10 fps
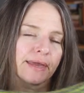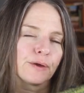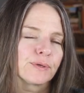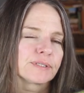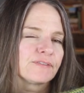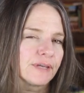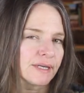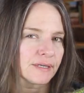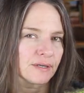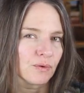It was
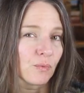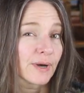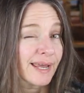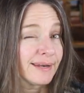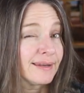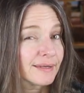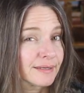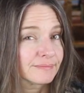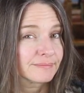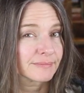fitted when I knit
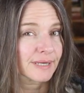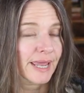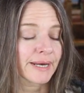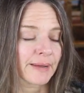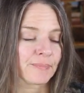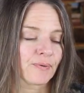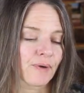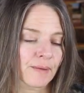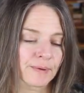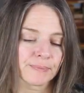it. And I
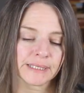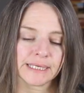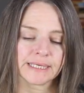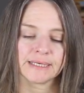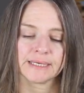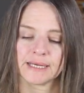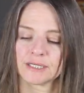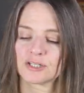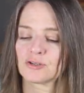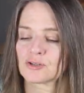probably
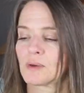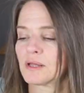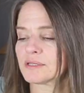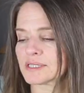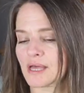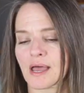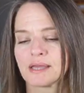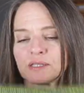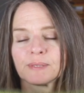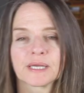knit too small a
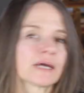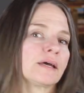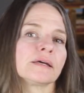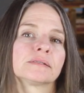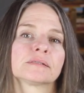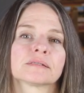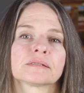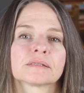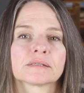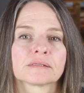size
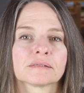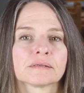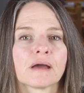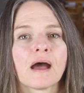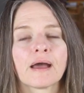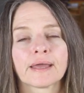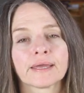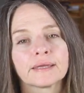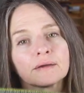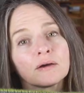because
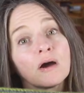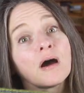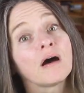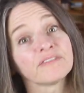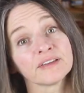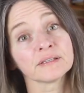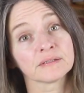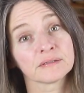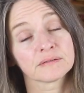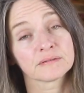I
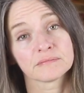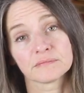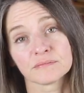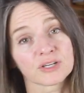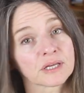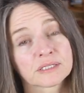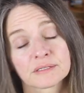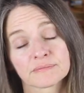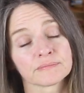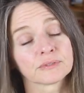often
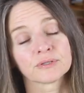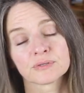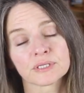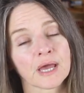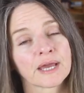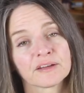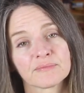just lose sight